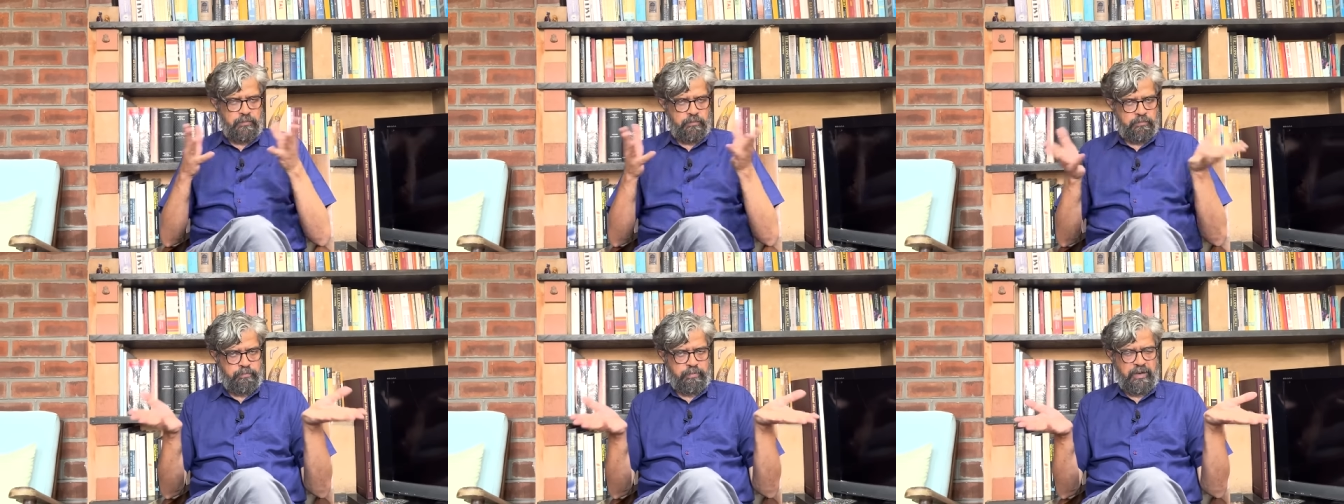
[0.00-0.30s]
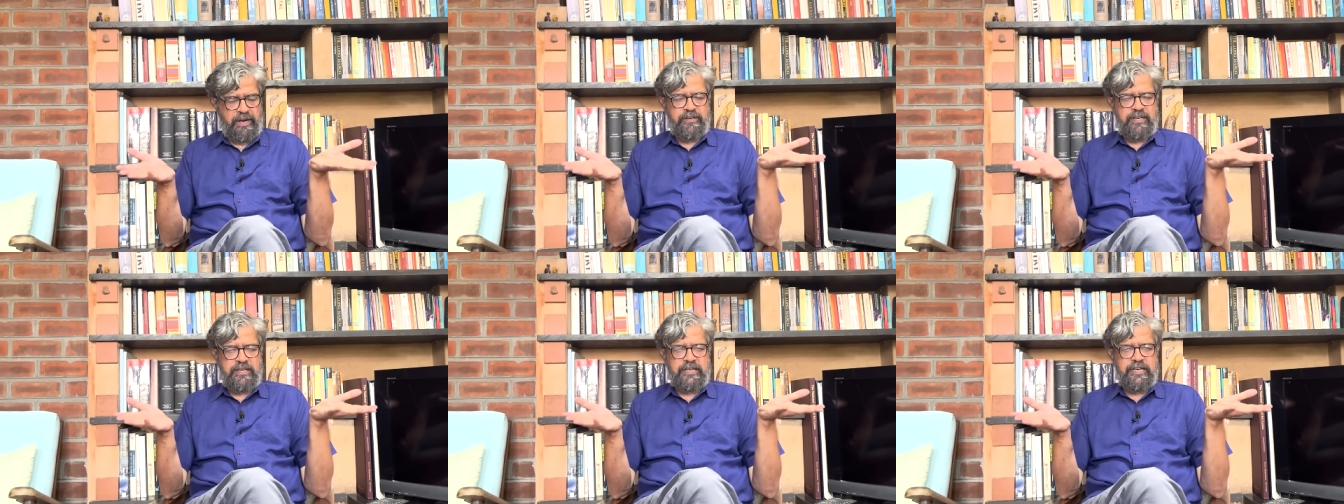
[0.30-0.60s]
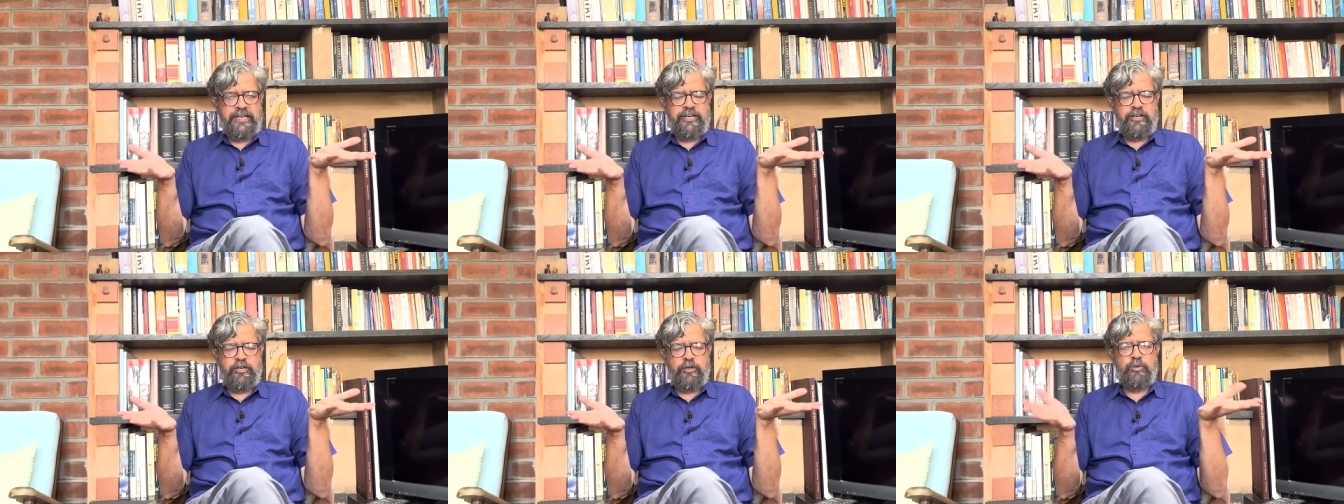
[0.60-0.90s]
private
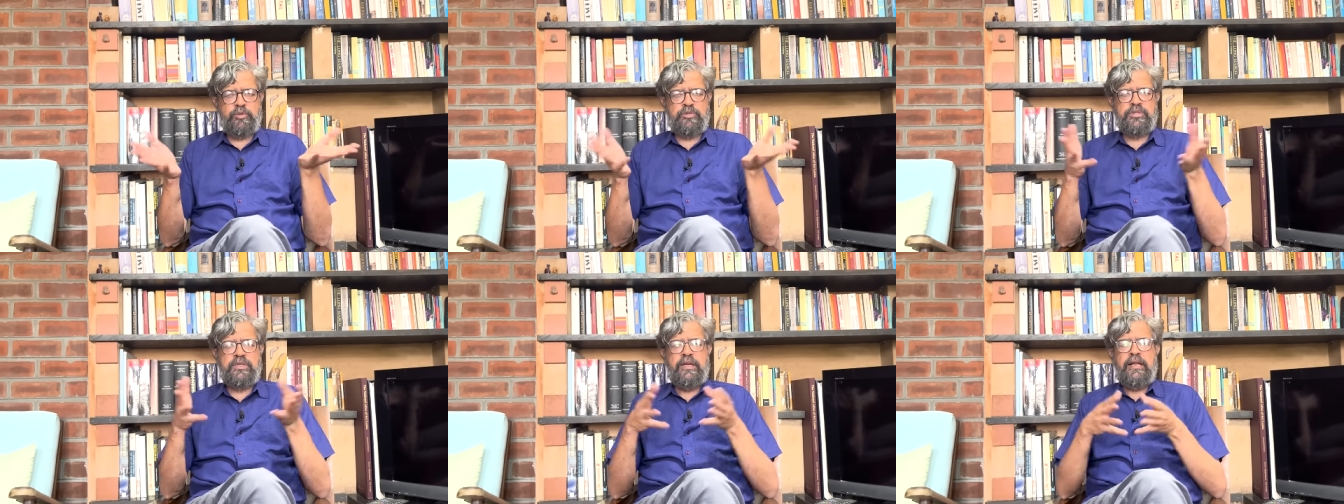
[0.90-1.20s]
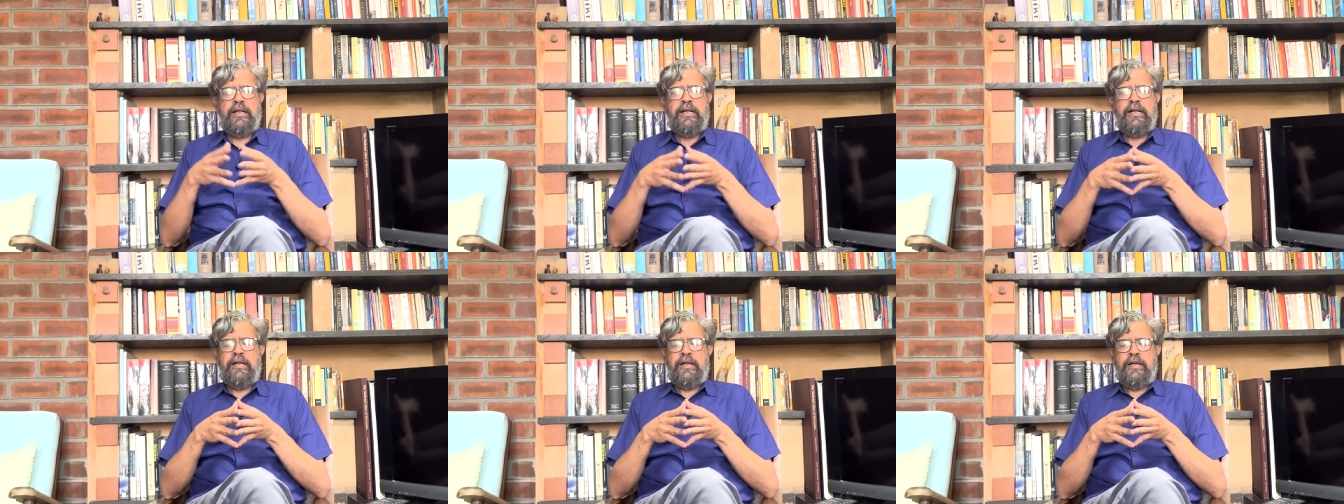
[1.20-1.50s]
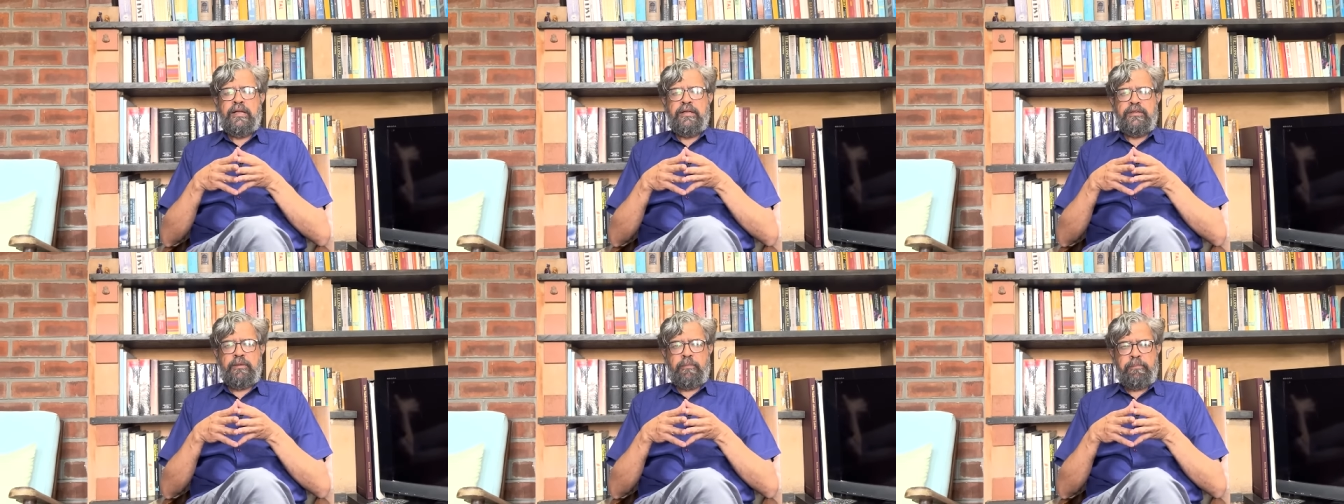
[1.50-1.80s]
layouts,
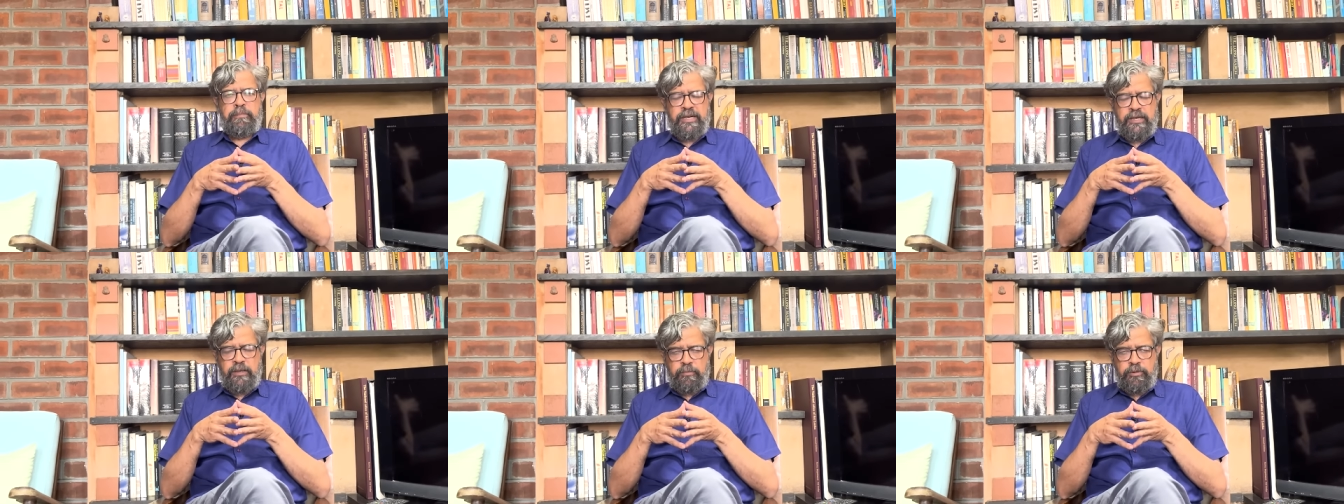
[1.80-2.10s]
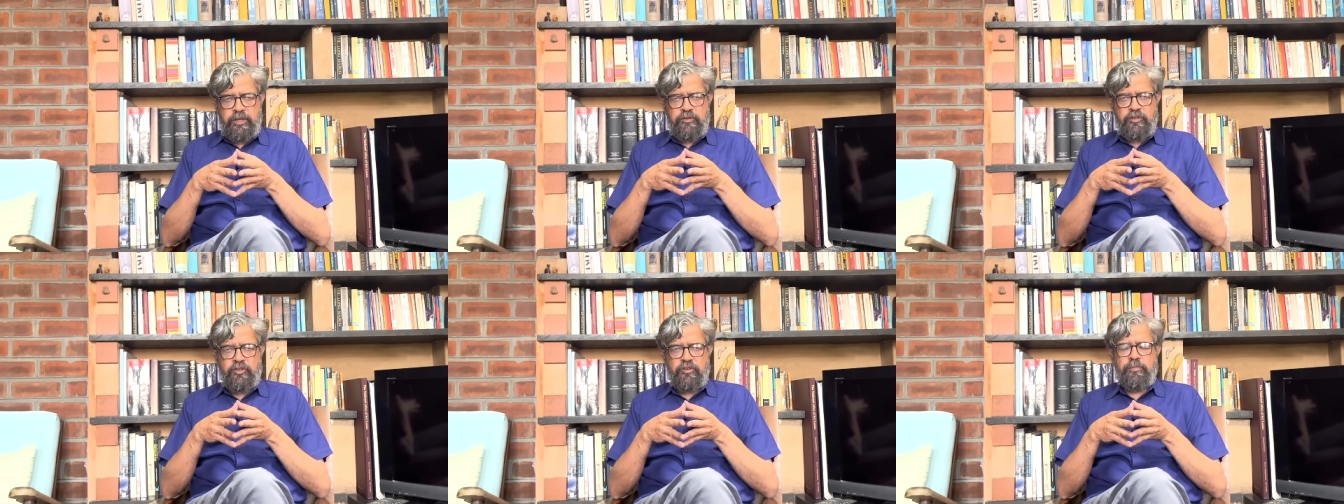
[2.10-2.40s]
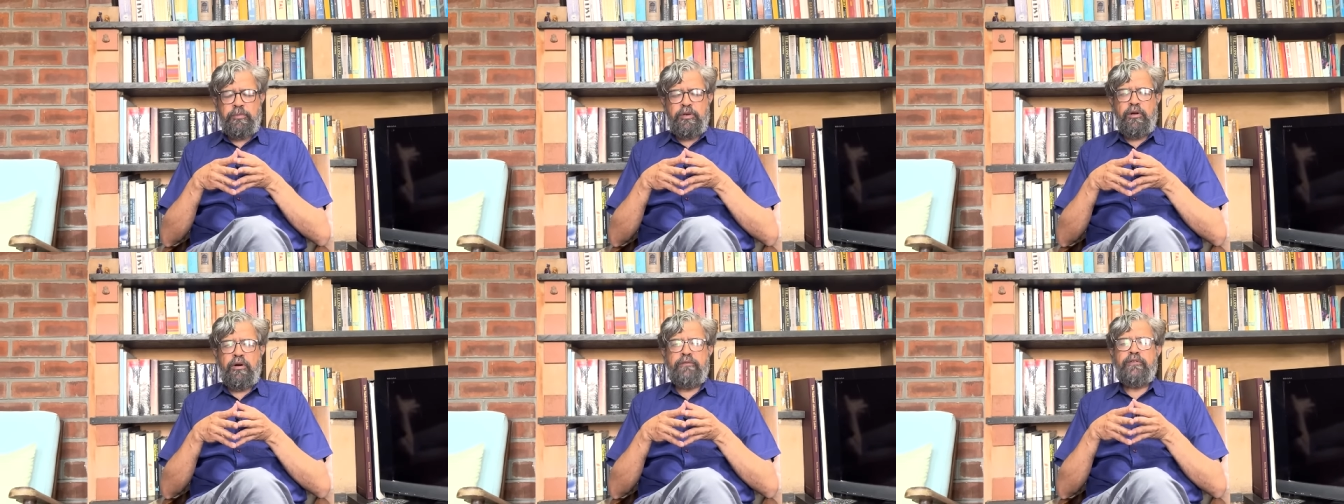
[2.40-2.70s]
the
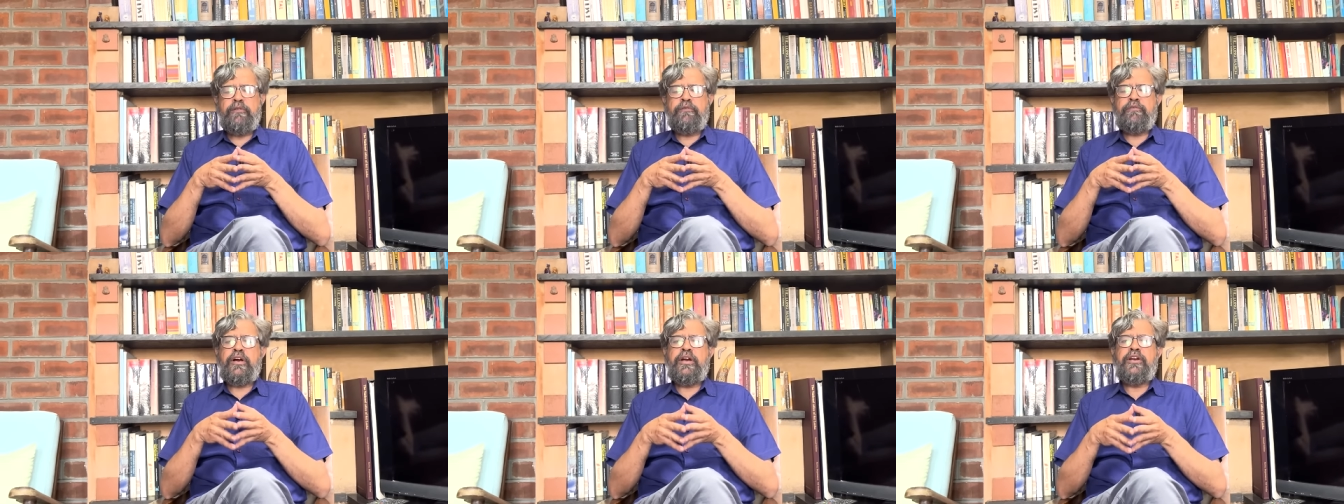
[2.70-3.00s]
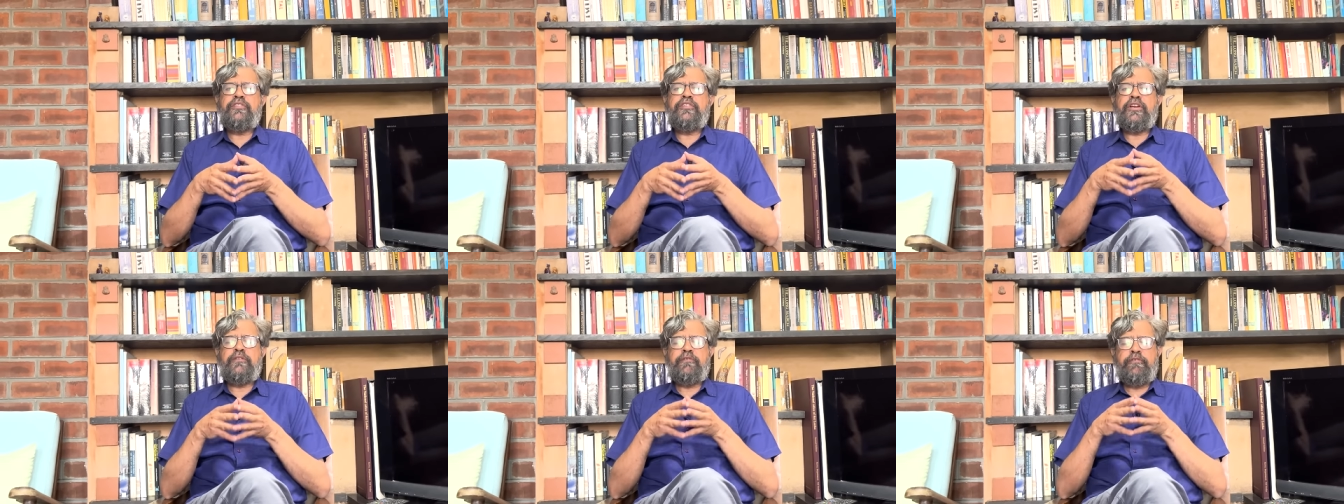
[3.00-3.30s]
BWSSB often finds it